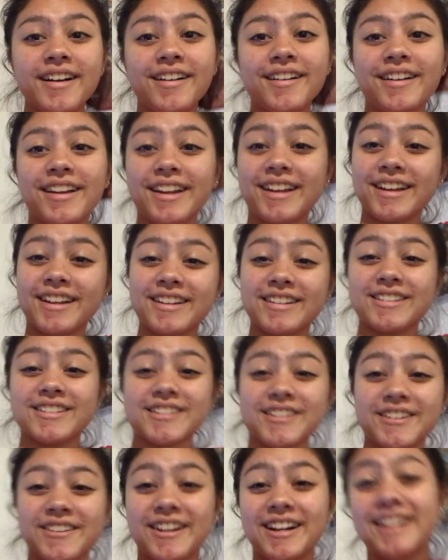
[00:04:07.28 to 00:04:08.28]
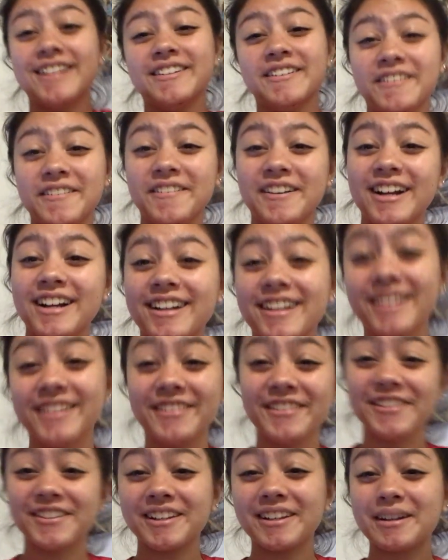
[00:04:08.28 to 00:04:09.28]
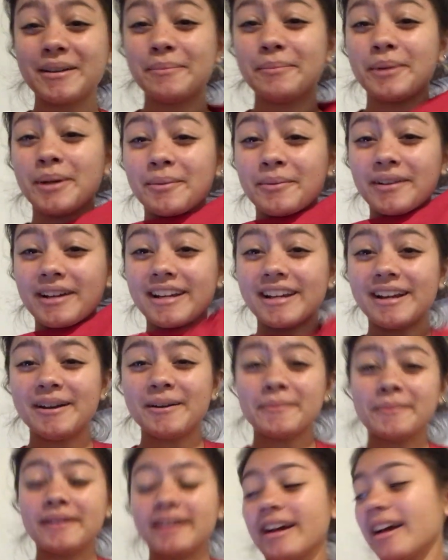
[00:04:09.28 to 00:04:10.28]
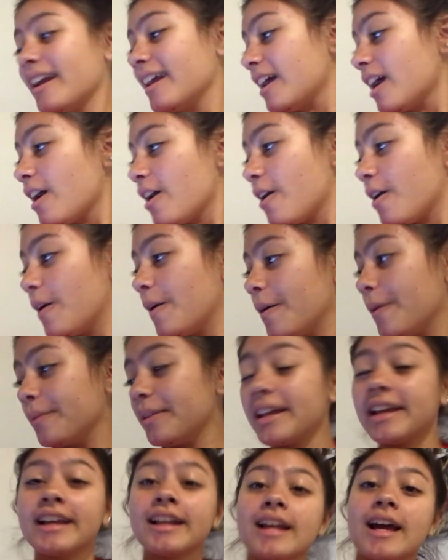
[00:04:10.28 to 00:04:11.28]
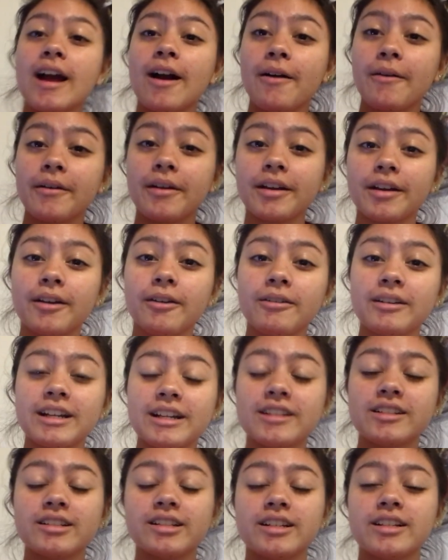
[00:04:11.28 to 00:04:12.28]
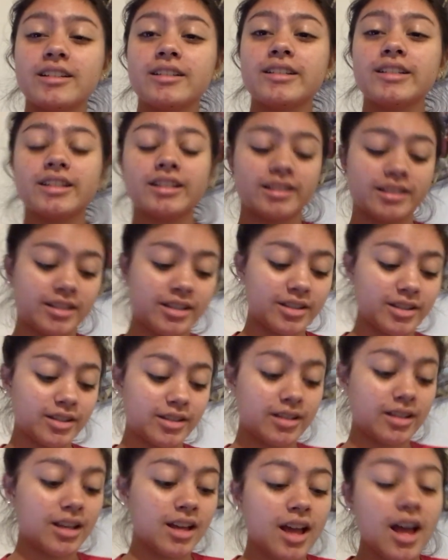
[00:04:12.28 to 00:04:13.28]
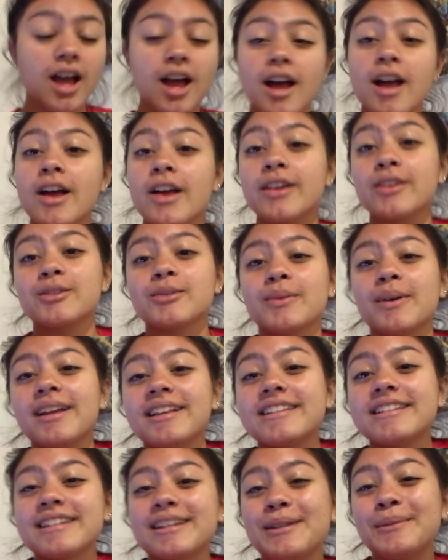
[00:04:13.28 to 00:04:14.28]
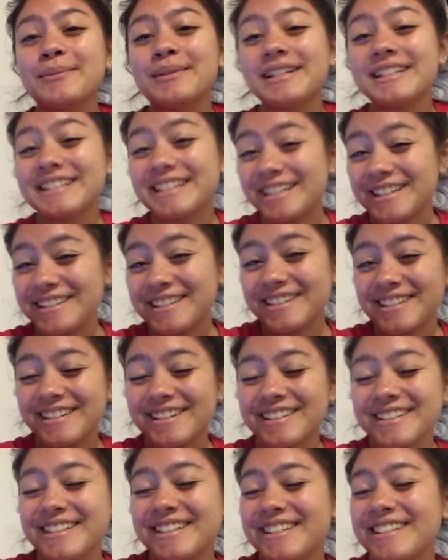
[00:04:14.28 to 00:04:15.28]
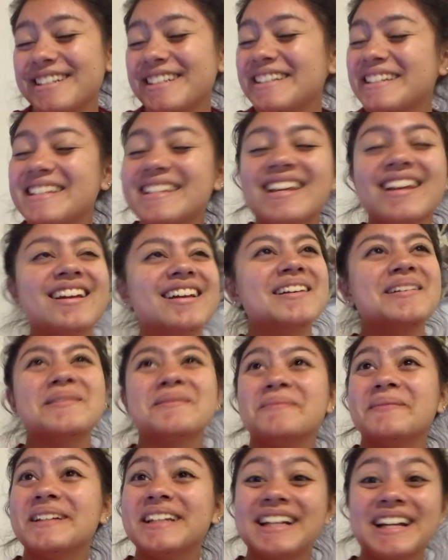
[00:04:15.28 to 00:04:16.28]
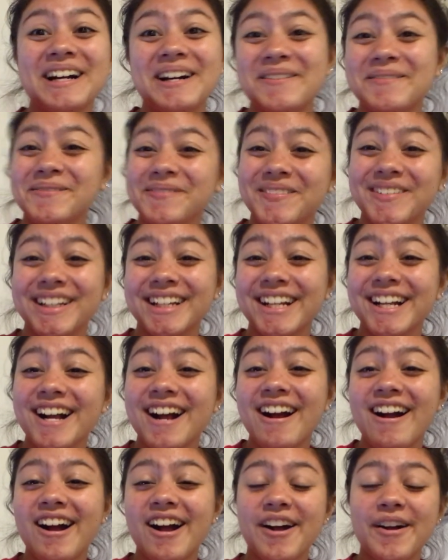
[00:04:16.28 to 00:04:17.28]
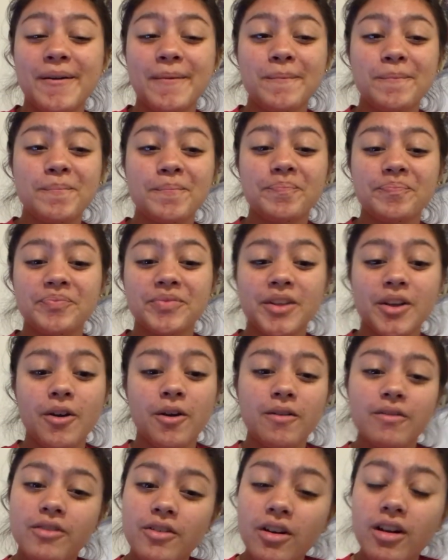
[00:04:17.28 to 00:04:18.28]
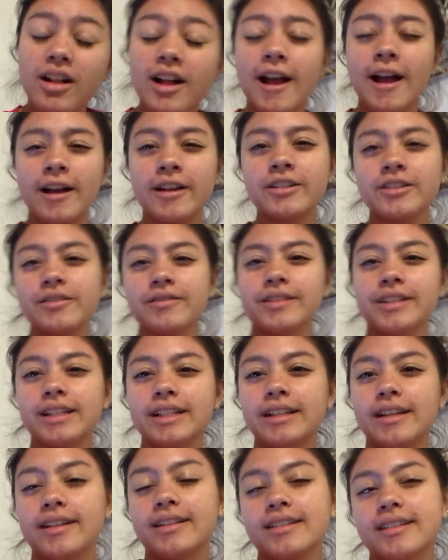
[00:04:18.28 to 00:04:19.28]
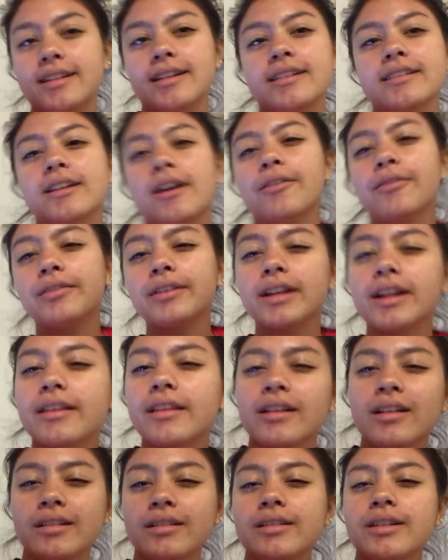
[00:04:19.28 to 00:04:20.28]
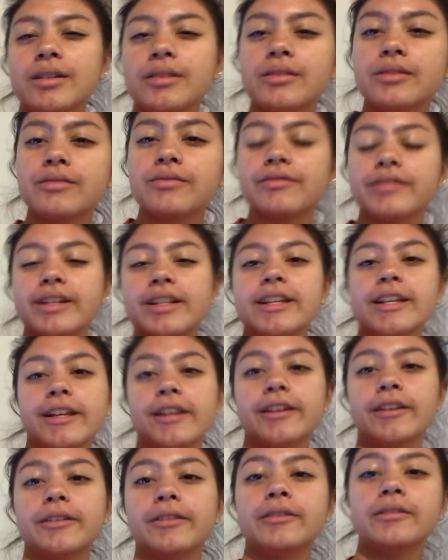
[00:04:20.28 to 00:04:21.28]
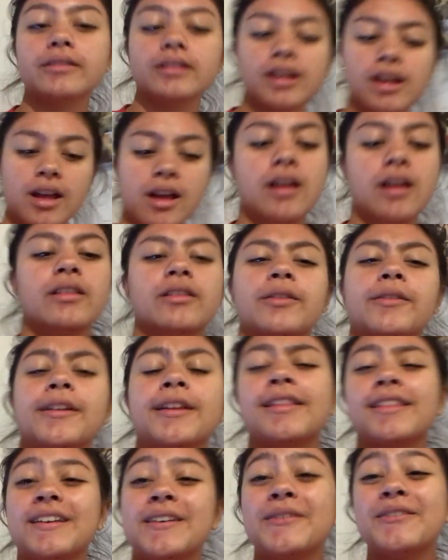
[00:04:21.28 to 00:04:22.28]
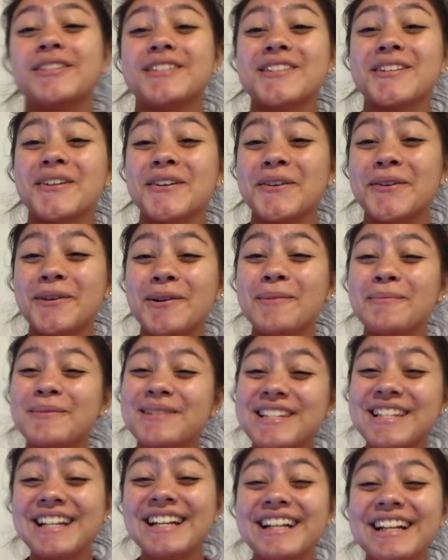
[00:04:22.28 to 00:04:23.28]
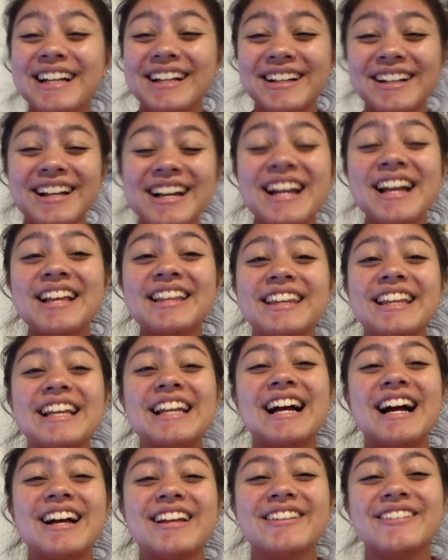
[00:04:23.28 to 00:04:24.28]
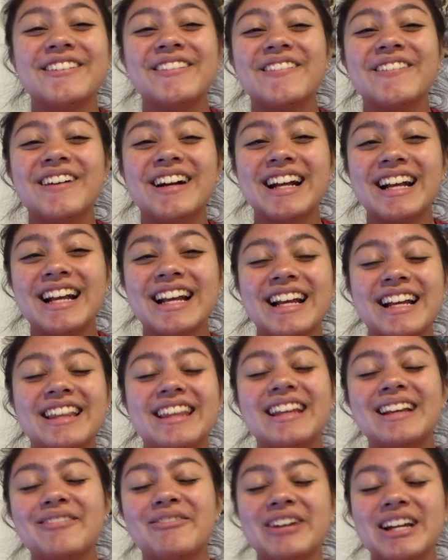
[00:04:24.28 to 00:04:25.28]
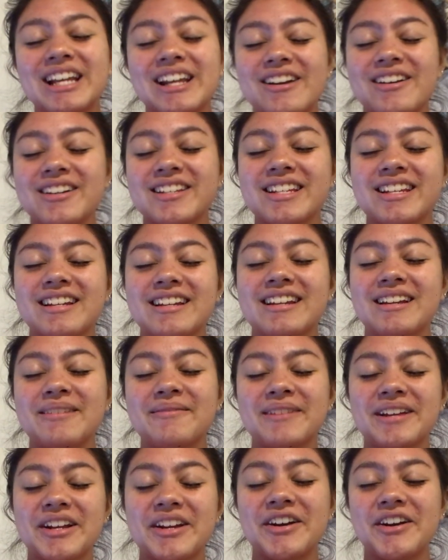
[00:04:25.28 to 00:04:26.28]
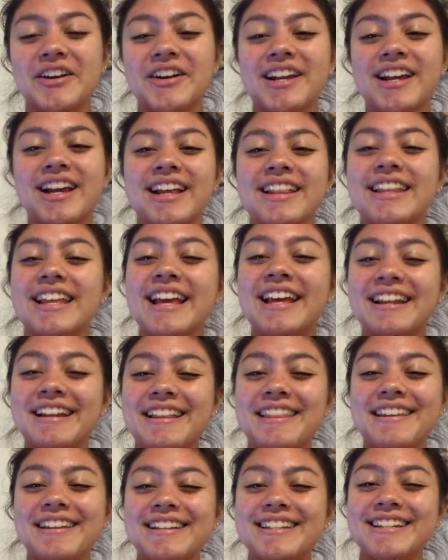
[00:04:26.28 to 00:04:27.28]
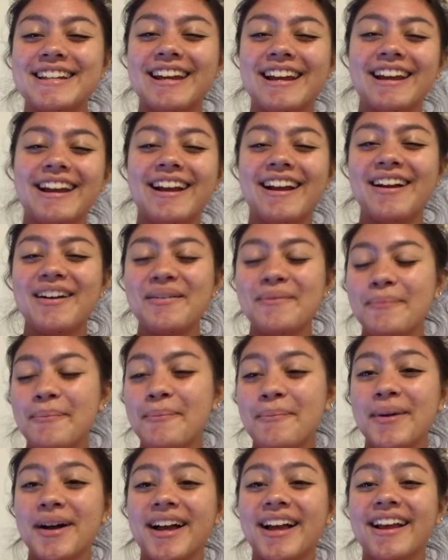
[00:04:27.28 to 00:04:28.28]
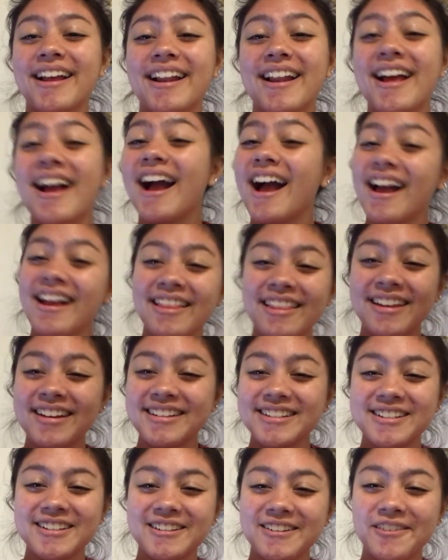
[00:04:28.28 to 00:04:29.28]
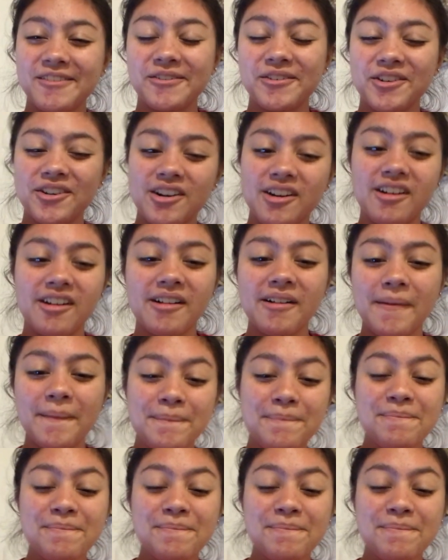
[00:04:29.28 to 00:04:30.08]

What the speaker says: Okay guys, so I know I look like a bum right now, but I got home like an hour ago and I changed into sweats and a big t-shirt to just be comfy. Overall, I actually really liked today's outfit. I thought it was really cute. The only thing was the hoops. They got in the way and like my ears ended up like hurting at the end of the day, but I liked it overall.